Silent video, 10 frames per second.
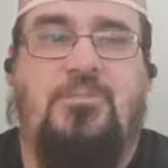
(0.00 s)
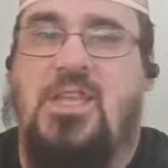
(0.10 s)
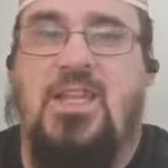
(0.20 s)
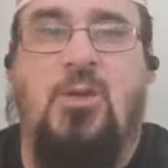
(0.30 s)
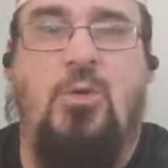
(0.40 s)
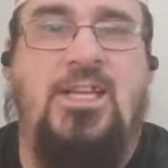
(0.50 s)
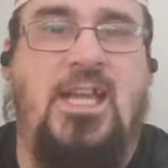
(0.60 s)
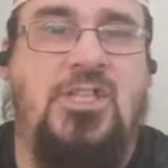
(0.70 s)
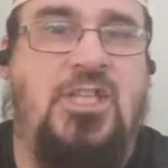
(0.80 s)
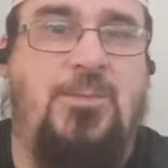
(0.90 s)
They all
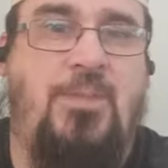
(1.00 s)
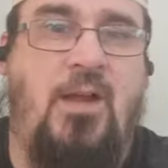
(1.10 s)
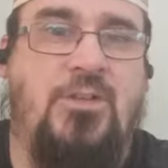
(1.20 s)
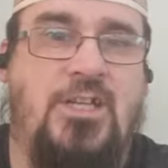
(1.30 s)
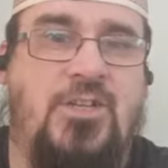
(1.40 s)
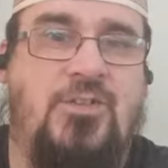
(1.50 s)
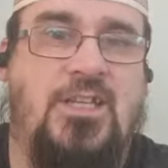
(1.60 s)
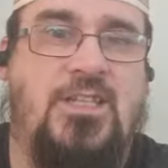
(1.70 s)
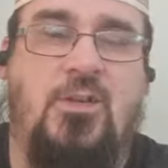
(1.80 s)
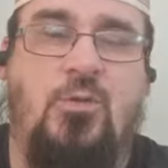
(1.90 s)
engage in compounded
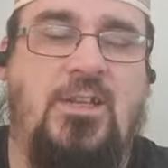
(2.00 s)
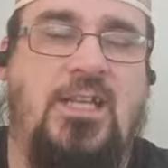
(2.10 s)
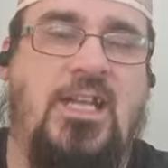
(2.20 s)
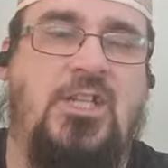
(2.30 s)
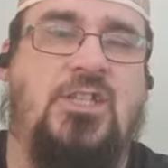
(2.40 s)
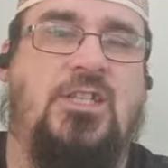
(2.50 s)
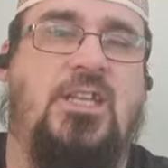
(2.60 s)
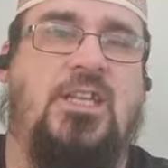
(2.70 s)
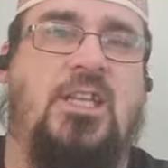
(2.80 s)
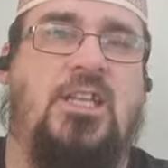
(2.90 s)
interest. They all engage in,
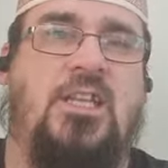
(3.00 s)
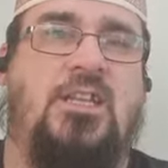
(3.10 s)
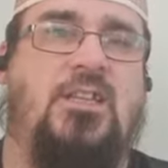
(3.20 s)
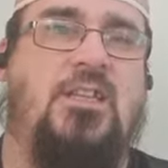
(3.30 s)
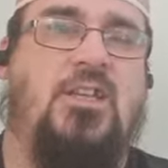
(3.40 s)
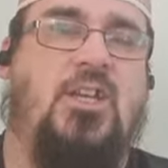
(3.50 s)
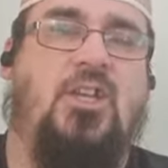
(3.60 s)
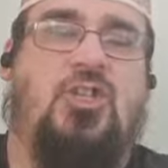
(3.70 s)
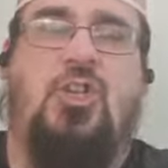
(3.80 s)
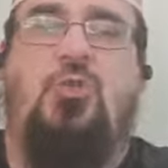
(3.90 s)
in, in
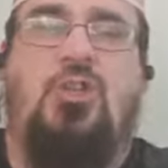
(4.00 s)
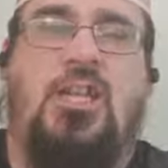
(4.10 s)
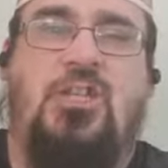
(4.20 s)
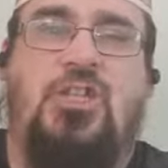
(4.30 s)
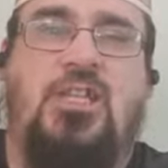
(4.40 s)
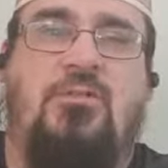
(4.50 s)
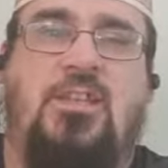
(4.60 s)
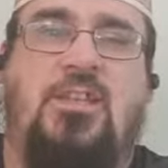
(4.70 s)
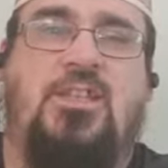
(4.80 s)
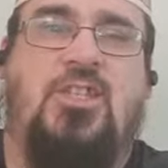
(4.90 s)
social engineering
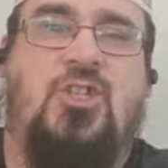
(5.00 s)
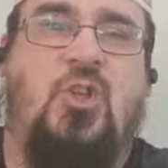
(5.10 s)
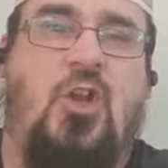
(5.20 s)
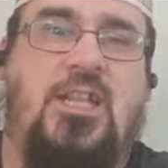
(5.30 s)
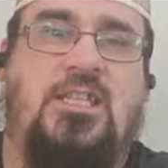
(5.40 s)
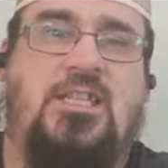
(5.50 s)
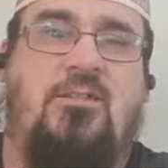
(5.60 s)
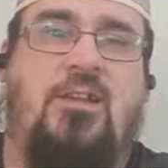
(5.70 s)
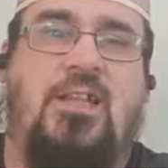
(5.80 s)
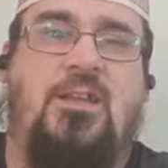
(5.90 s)
that does not
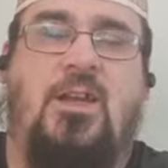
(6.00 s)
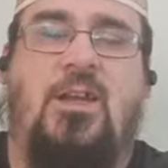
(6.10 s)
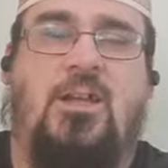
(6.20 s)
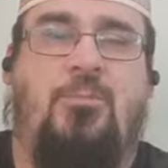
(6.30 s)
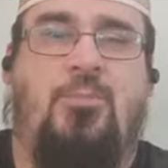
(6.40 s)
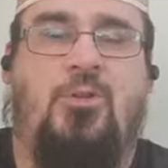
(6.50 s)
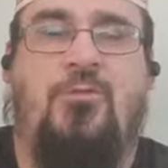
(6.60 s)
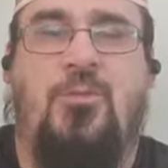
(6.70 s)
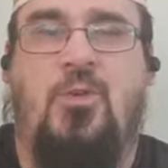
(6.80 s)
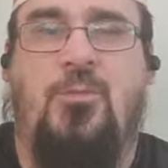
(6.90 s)
necessarily uh,
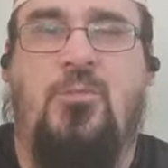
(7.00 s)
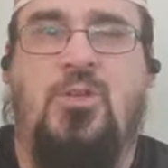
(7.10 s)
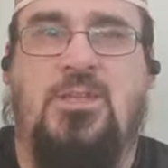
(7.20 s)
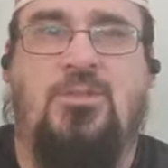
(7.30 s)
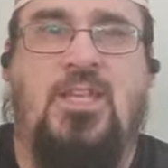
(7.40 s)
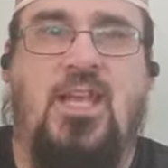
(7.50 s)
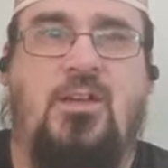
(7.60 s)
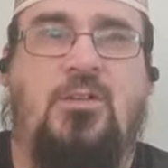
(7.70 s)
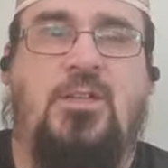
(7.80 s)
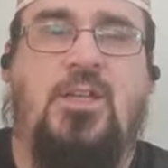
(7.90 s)
improve them on a Muslim
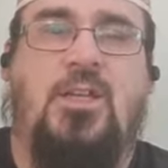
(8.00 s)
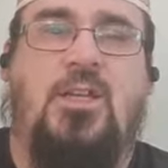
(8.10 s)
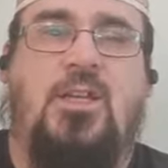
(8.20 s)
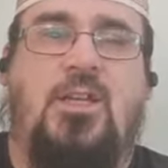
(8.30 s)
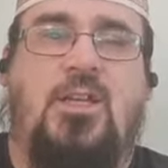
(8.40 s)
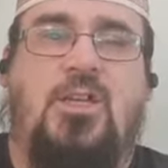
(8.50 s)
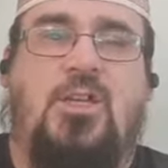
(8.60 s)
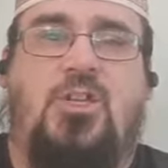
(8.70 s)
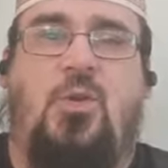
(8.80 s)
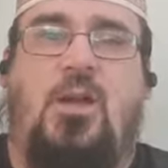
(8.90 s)
scale.
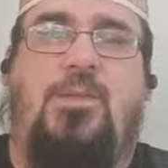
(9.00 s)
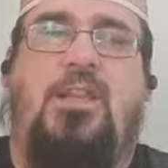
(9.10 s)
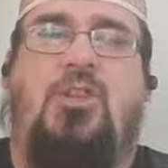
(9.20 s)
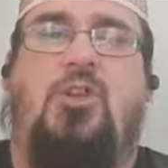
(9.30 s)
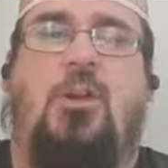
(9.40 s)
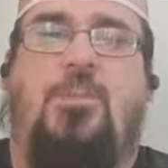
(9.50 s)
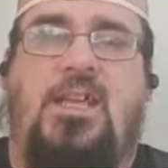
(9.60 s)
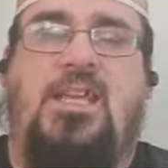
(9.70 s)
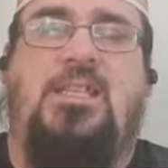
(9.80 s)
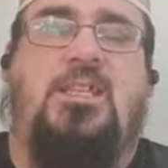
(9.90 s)
So, I mean, Europe
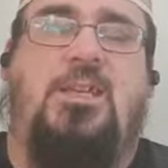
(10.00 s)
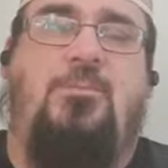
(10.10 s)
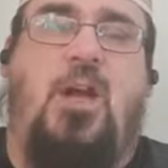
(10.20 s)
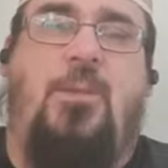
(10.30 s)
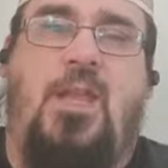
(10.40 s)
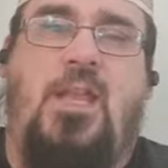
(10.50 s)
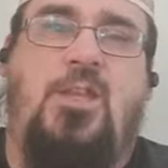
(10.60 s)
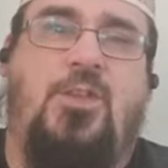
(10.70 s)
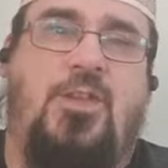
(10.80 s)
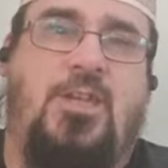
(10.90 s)
is, in my
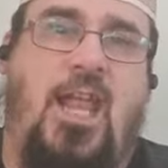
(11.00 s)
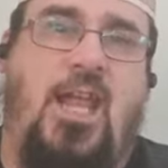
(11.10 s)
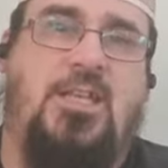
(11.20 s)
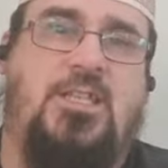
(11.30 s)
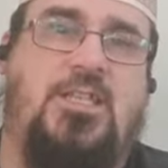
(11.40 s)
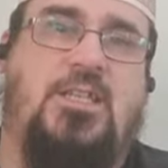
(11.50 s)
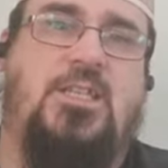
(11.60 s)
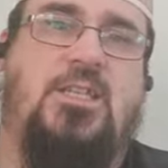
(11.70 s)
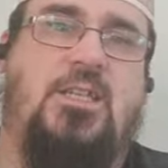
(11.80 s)
opinion, the next,